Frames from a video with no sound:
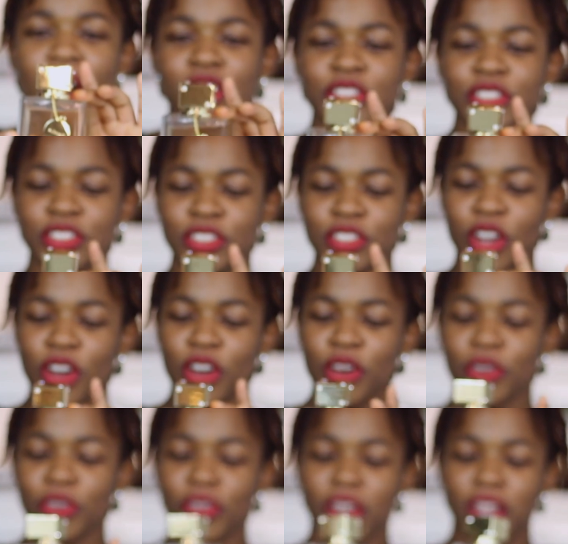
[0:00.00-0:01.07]
Also,
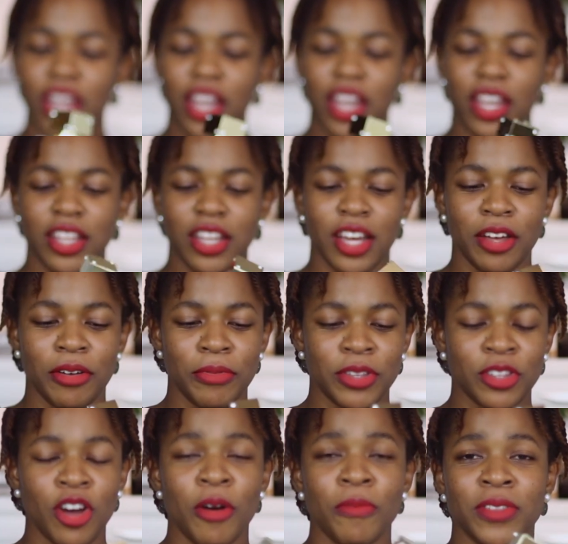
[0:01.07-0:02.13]
um,
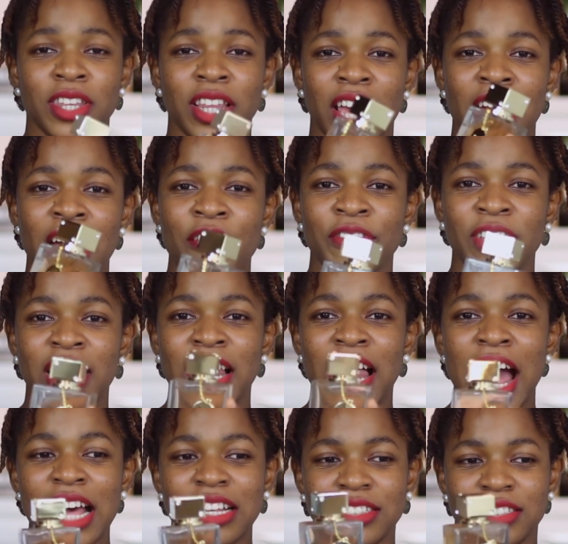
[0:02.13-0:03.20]
it comes in a heavy
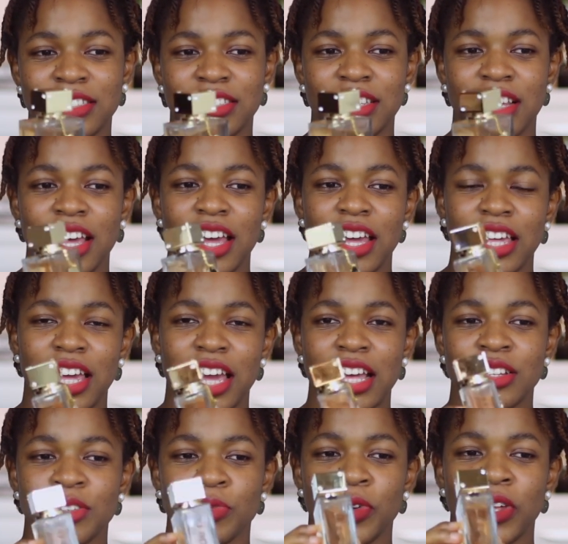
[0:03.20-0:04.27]
glass,
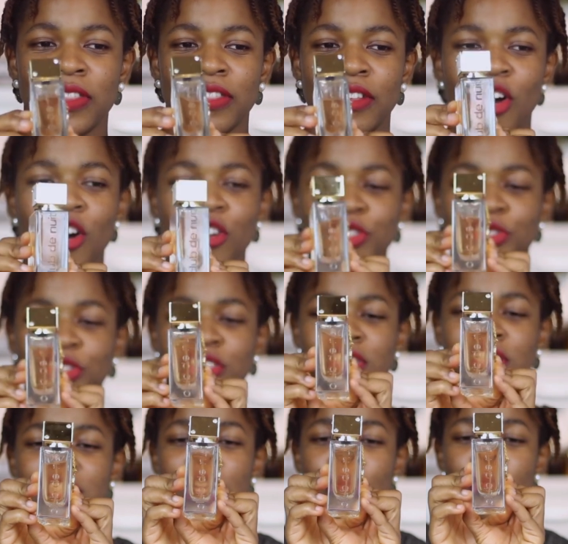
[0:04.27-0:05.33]
yes, with also
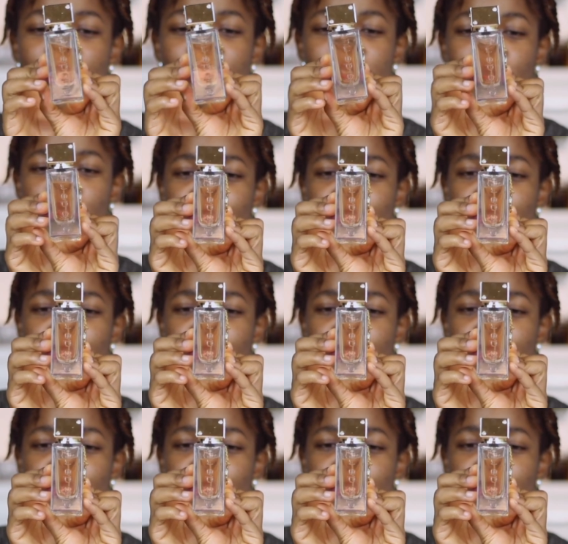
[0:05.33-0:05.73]
the name of the